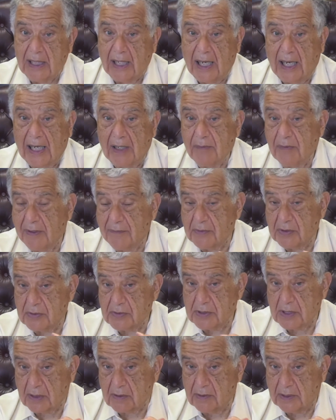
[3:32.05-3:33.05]
Our
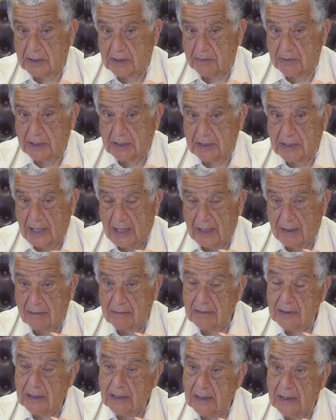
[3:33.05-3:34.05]
revenues are going to be
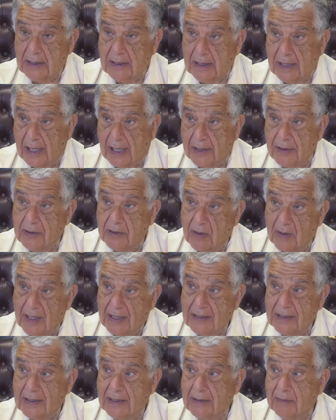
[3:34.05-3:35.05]
down. Our
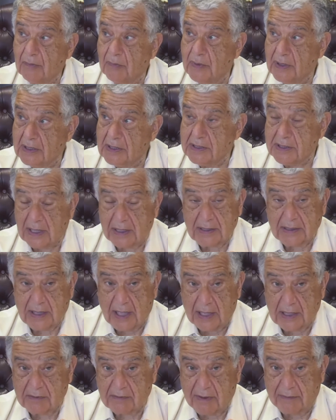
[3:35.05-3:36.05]
non-real estate
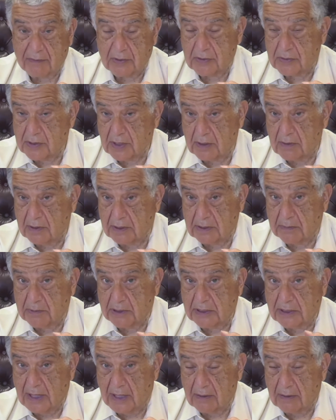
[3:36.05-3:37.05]
tax revenues are going to
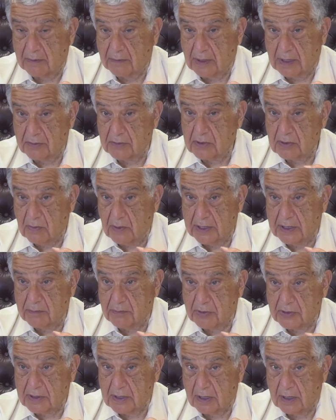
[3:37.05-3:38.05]
be down around
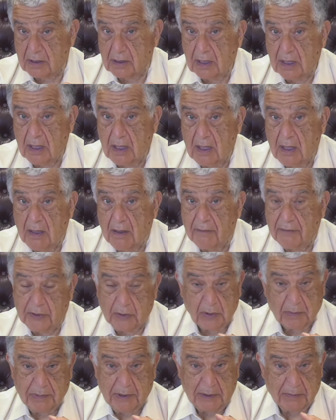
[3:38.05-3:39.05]
20%.
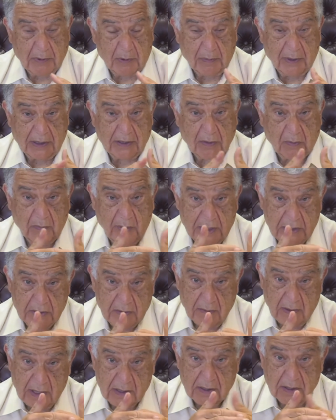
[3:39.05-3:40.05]
Fewer people went to
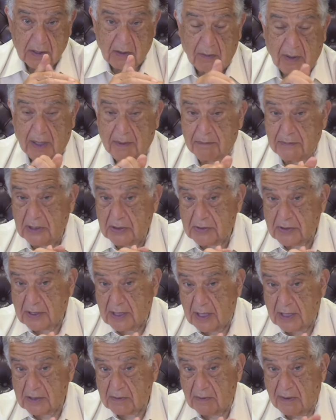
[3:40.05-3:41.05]
restaurants, so our meals
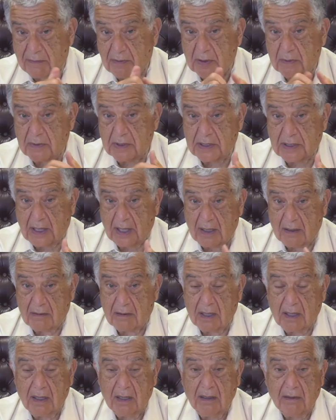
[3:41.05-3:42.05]
tax revenue was down.
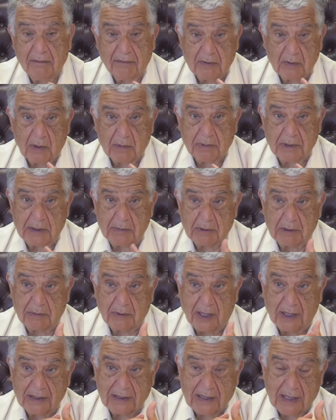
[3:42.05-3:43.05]
Fewer people
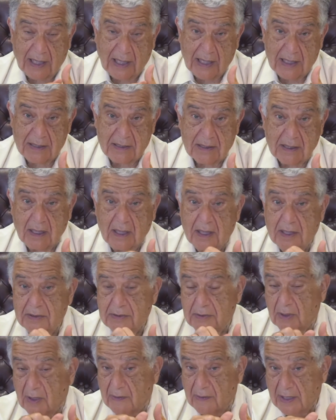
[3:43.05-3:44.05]
bought cars,
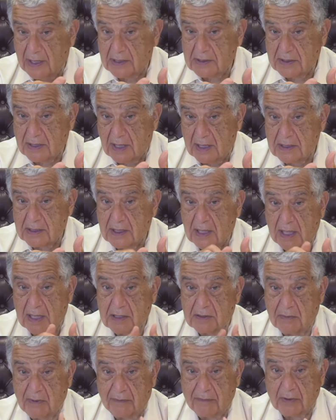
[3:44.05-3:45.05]
so our excise
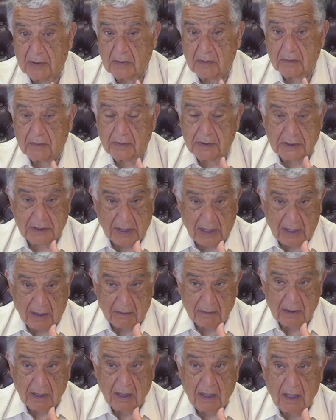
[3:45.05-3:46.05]
tax revenue was
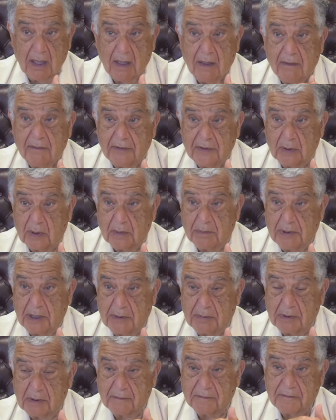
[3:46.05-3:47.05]
down. Fewer
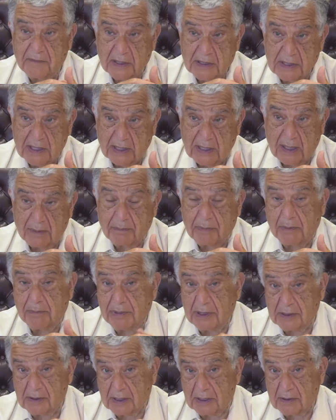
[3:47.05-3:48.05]
people fixing up or
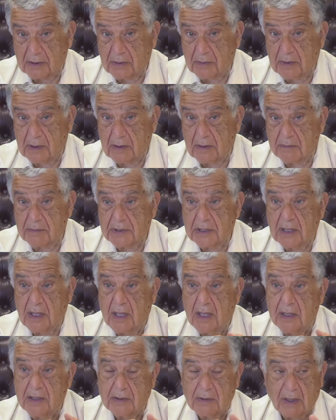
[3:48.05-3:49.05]
building new homes,
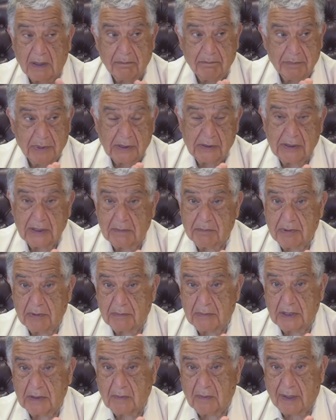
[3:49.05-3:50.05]
so our building
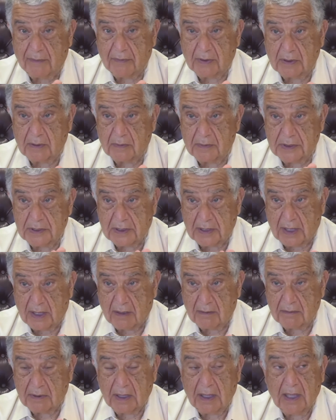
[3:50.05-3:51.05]
permit revenue was
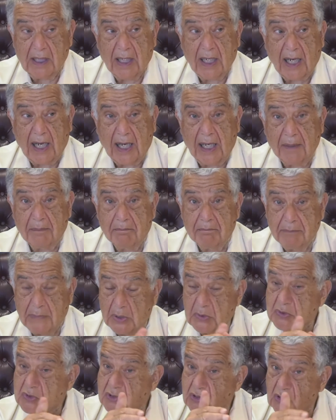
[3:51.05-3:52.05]
down. And
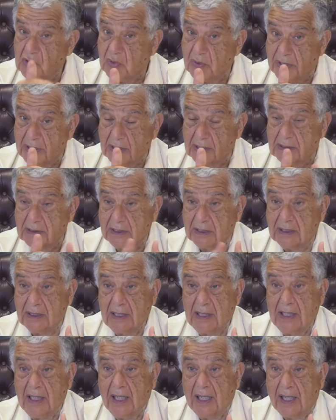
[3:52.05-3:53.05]
most critically,
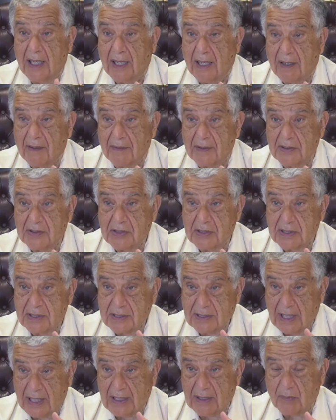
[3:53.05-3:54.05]
the
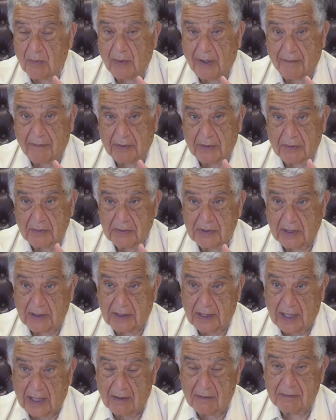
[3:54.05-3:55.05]
state revenues are
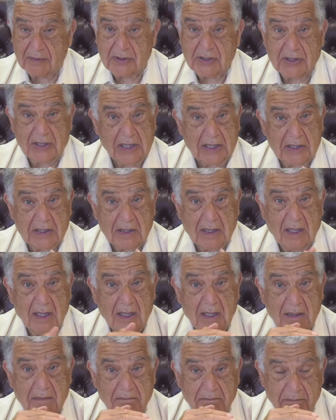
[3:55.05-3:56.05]
down $6
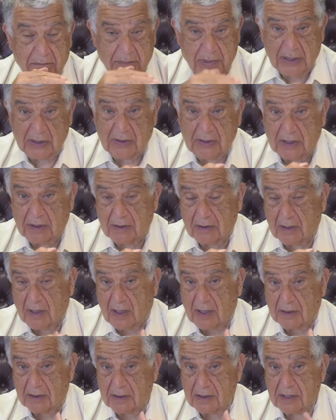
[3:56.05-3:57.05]
billion,
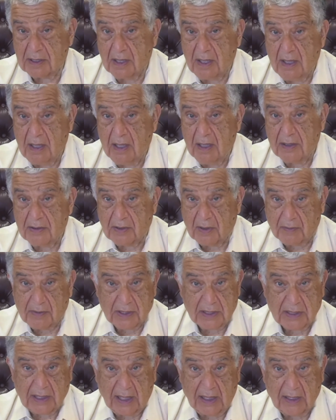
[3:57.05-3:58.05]
so the
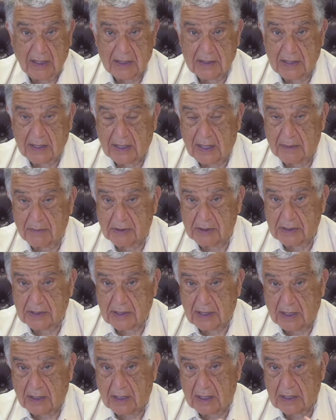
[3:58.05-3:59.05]
state isn't able to
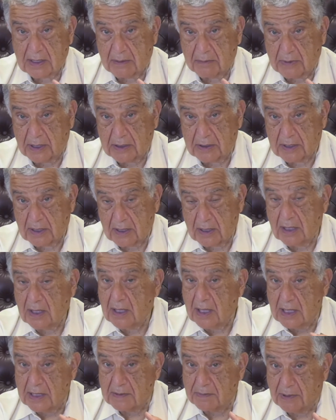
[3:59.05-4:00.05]
send us as